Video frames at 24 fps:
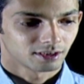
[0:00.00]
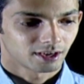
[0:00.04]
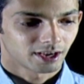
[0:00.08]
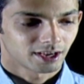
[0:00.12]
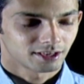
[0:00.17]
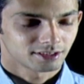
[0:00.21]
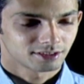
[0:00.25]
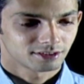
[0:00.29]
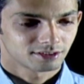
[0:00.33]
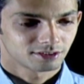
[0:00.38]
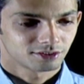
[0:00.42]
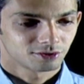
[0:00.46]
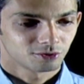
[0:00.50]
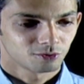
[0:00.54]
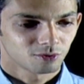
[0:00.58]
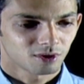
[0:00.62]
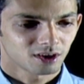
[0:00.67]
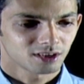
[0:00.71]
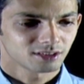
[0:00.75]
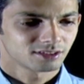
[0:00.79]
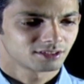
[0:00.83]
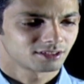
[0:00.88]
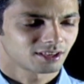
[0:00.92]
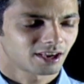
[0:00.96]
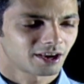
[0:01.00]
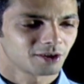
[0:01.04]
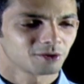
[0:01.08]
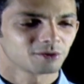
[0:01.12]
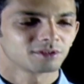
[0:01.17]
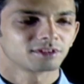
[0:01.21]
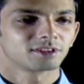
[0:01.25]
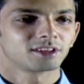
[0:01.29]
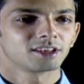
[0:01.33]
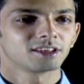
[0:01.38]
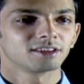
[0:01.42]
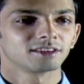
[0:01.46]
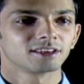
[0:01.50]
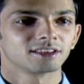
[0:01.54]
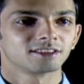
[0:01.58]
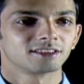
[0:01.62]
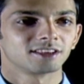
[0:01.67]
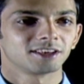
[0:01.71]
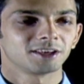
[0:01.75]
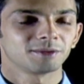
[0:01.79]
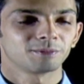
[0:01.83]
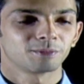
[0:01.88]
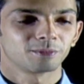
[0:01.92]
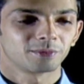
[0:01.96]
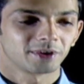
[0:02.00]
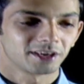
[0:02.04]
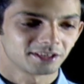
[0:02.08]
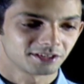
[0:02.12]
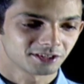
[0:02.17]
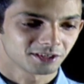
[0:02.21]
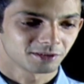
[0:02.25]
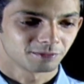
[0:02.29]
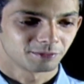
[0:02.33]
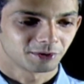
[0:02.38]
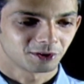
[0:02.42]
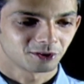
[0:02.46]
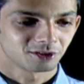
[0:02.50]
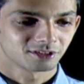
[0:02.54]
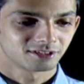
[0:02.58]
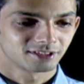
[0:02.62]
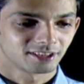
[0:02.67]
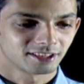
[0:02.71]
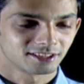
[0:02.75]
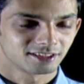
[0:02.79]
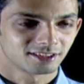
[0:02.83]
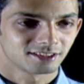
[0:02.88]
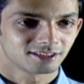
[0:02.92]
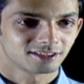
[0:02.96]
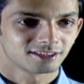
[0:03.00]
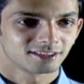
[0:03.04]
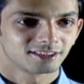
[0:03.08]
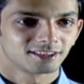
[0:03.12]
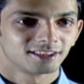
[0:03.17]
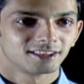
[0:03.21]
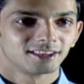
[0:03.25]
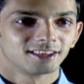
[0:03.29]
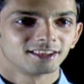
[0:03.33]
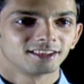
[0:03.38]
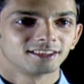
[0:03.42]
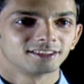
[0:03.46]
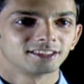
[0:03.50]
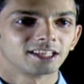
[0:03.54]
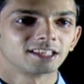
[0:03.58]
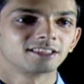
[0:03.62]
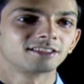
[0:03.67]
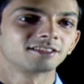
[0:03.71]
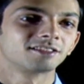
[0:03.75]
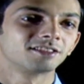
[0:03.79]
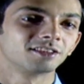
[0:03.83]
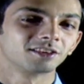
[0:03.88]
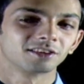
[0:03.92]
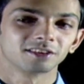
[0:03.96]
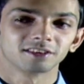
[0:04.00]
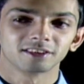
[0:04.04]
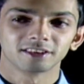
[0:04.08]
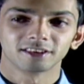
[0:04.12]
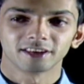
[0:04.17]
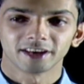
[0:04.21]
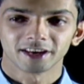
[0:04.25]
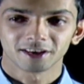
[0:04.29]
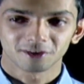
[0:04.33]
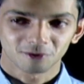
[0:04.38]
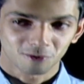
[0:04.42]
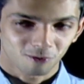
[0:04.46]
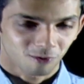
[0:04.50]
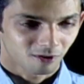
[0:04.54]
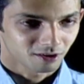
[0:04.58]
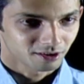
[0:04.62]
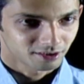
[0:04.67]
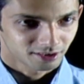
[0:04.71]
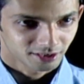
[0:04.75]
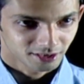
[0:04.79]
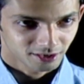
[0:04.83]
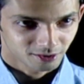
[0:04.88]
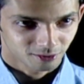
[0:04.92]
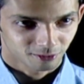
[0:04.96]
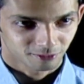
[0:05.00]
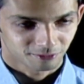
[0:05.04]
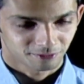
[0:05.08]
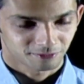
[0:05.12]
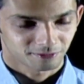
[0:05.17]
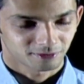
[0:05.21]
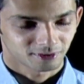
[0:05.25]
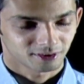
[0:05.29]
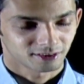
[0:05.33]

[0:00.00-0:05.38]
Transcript: as you asked, I don't think there's any pressure, because that's the great quality of